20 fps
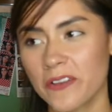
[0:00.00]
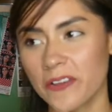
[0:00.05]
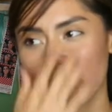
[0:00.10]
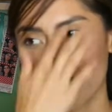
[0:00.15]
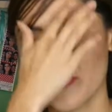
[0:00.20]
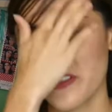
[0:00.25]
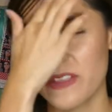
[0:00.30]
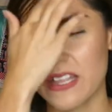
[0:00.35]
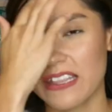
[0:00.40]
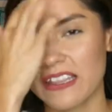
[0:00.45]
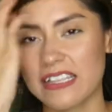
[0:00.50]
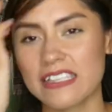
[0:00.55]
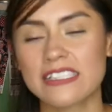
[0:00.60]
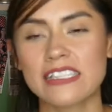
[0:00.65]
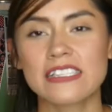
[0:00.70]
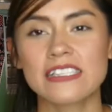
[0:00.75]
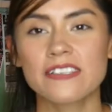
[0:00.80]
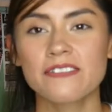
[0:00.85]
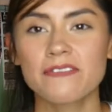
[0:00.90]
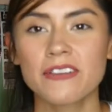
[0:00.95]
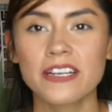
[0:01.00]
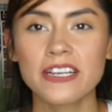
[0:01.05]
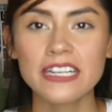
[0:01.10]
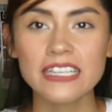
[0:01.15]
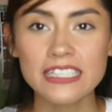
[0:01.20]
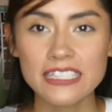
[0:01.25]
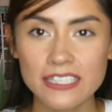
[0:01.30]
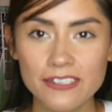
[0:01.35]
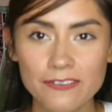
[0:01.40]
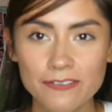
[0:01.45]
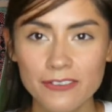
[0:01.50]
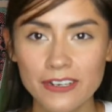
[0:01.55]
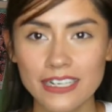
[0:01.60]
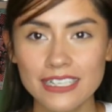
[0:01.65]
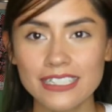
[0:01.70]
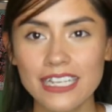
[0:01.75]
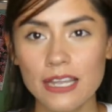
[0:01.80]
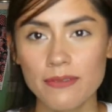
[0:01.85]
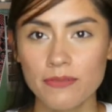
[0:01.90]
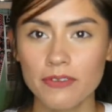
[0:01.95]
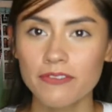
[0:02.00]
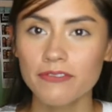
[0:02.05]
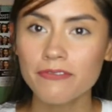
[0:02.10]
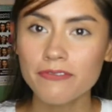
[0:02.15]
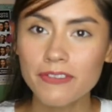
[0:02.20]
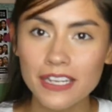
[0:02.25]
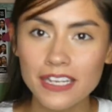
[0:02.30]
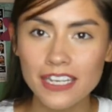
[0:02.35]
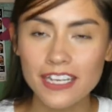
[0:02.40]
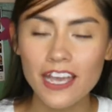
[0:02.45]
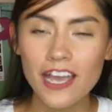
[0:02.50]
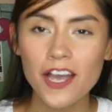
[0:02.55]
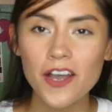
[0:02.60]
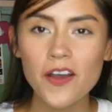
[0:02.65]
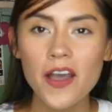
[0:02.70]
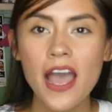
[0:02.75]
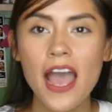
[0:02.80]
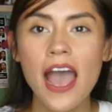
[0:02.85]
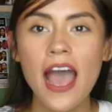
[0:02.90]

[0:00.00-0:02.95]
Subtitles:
you know that this is a very different type of video.